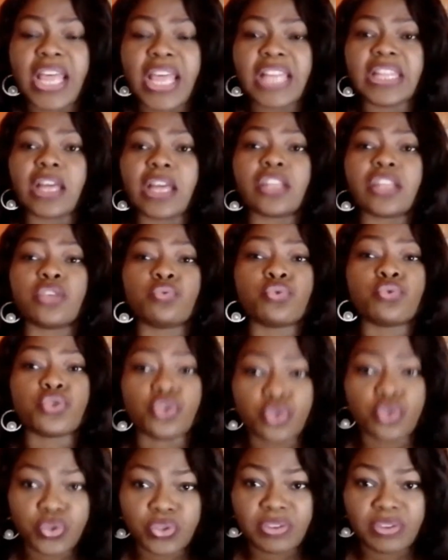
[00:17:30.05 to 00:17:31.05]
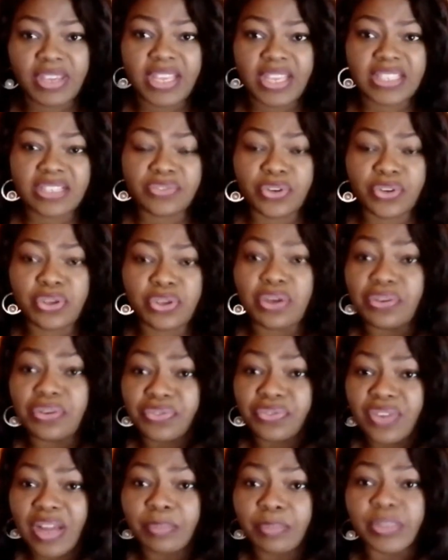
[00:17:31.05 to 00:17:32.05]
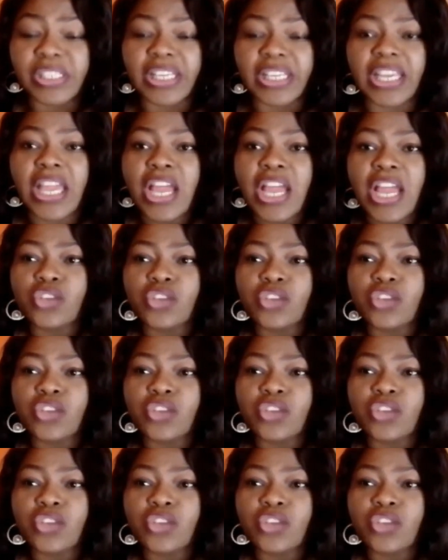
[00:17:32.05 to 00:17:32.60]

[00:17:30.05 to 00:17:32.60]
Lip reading: that you will use to cater for your family.